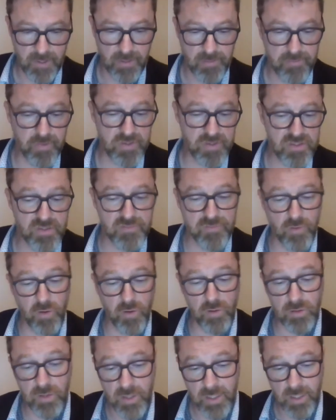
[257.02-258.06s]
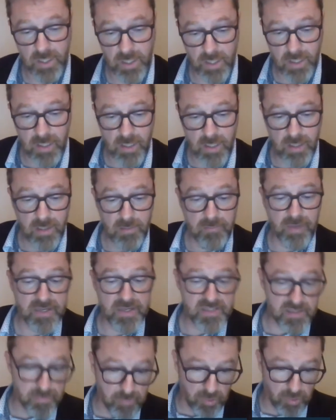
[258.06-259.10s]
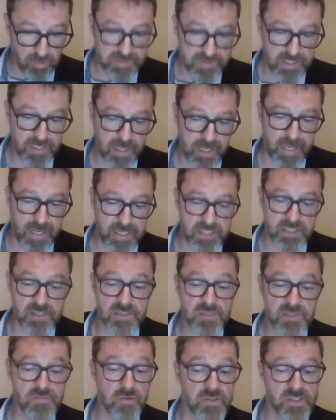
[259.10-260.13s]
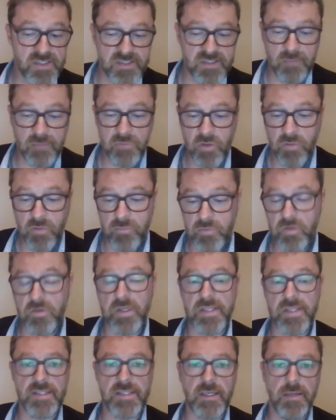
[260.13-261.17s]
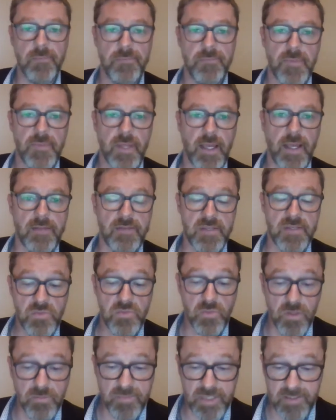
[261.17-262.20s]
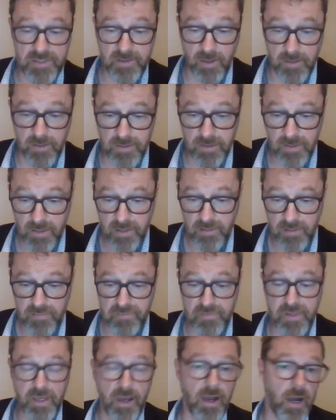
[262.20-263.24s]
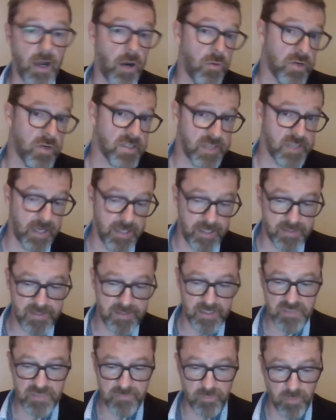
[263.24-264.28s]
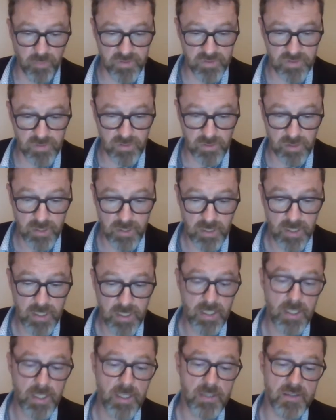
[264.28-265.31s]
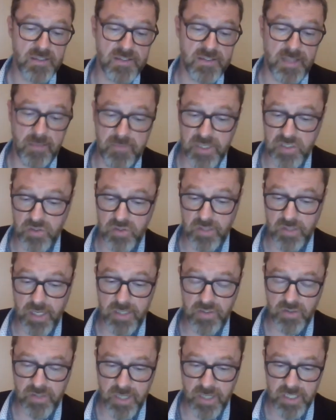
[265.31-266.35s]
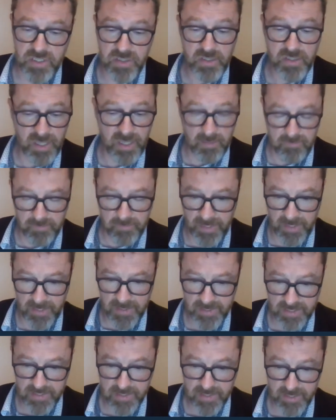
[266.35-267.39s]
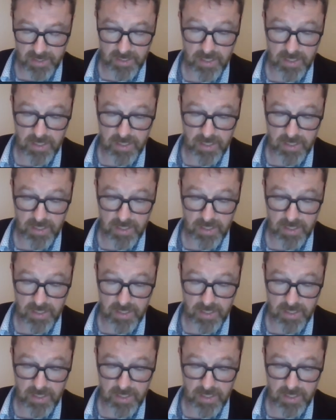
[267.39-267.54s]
First of all, by supporting actions for the STEM community. And this will be done via our Scientix portal, the STEM education campaigns,